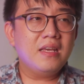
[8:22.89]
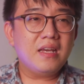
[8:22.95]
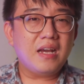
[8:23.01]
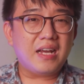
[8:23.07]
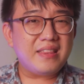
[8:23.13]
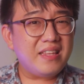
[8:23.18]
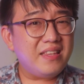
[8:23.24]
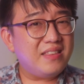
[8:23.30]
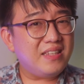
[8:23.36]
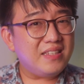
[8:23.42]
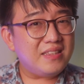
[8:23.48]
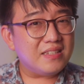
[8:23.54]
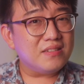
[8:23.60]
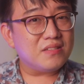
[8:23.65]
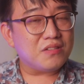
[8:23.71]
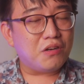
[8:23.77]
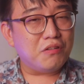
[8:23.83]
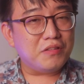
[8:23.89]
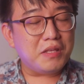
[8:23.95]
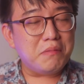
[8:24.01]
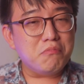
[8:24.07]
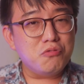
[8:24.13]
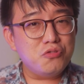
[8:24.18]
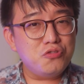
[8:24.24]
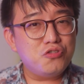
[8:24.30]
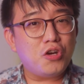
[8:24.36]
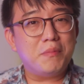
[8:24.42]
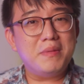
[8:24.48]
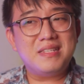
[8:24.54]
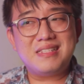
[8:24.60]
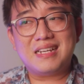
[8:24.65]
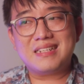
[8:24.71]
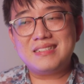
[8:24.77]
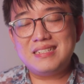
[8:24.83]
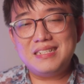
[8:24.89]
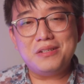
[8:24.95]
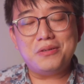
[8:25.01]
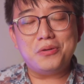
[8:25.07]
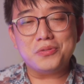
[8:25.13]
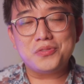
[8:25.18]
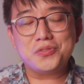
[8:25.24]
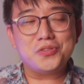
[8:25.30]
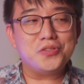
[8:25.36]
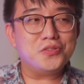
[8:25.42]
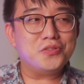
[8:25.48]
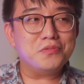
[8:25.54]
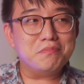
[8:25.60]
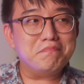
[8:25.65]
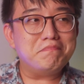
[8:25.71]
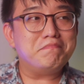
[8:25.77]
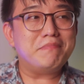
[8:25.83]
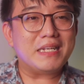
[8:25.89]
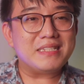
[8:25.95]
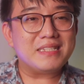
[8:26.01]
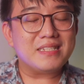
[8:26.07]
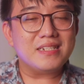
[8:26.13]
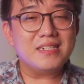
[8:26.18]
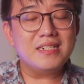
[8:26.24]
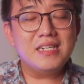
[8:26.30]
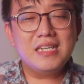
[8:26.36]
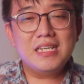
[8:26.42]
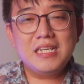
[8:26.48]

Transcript: I think details on the Moondrop is actually also better.